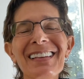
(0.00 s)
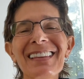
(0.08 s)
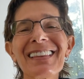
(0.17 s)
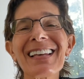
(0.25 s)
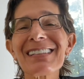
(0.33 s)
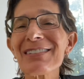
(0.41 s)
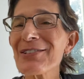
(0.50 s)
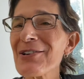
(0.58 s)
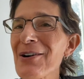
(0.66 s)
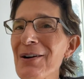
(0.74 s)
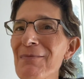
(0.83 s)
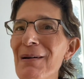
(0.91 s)
let's
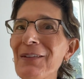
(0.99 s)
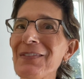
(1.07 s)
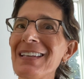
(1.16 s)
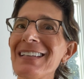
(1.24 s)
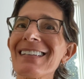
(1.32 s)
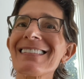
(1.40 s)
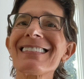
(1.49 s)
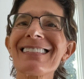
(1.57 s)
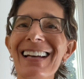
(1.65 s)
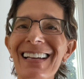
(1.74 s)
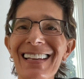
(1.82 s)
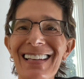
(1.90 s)
talk about the
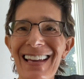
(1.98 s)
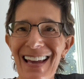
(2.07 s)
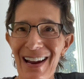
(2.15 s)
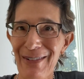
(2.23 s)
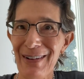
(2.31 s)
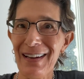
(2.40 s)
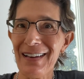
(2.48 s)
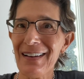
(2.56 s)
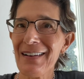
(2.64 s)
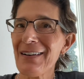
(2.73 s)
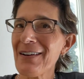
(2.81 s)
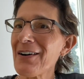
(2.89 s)
exciting area
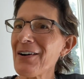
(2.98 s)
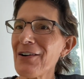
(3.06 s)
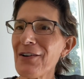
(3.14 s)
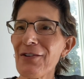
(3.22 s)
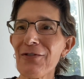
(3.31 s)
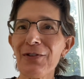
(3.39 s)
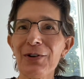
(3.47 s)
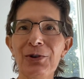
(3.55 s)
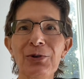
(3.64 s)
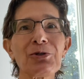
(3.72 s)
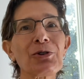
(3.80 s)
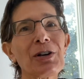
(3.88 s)
of
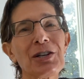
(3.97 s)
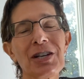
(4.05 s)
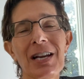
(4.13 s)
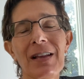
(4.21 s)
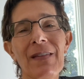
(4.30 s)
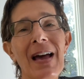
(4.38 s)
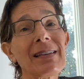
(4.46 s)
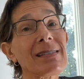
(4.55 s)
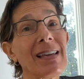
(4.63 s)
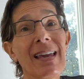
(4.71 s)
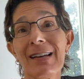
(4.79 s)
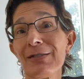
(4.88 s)
nutrition, and that is
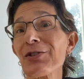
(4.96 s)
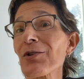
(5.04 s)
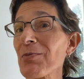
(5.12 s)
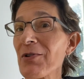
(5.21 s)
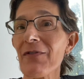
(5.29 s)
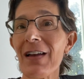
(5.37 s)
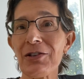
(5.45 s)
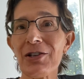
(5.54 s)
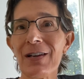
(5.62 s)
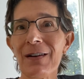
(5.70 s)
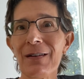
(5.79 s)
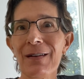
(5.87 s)
cancer
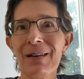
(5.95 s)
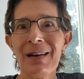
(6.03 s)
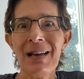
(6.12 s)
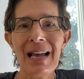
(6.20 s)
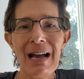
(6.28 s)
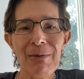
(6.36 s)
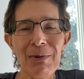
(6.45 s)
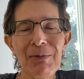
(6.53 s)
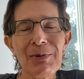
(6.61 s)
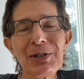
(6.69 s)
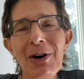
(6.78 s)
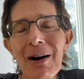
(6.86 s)
prevention. And when we
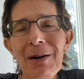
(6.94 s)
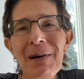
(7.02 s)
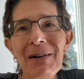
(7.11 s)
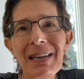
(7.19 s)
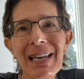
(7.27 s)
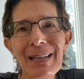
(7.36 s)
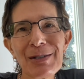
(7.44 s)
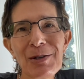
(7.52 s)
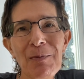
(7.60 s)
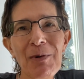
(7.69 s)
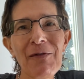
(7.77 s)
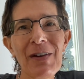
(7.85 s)
talk about cancer
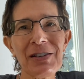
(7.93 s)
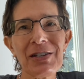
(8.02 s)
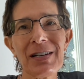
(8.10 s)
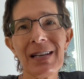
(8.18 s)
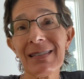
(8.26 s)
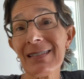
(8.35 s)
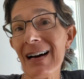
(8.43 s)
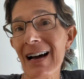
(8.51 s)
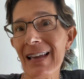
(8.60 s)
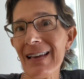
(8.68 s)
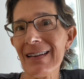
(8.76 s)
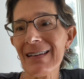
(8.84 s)
prevention and
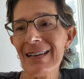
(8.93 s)
diet,